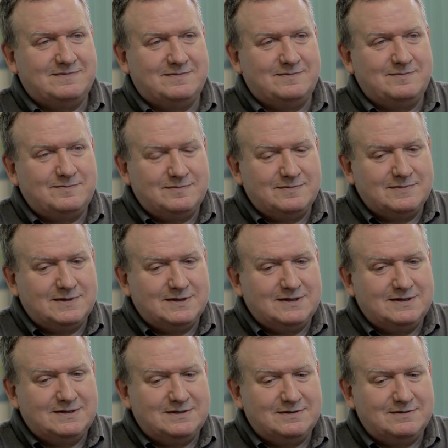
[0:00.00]

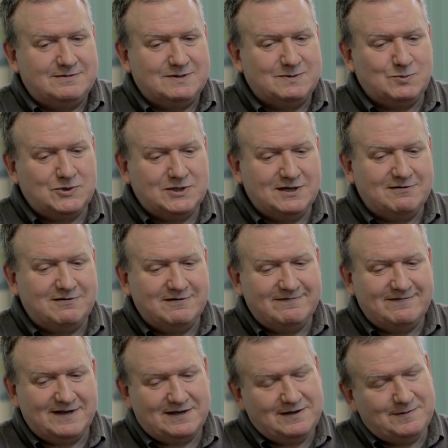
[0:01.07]
It was pretty
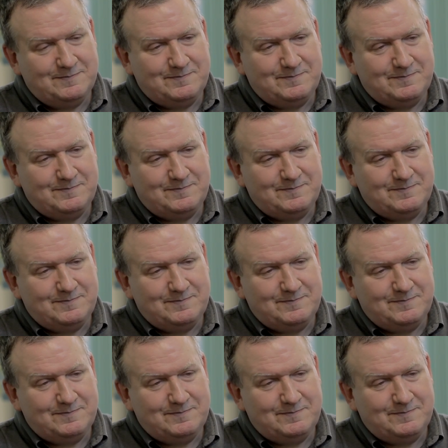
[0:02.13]
horrific.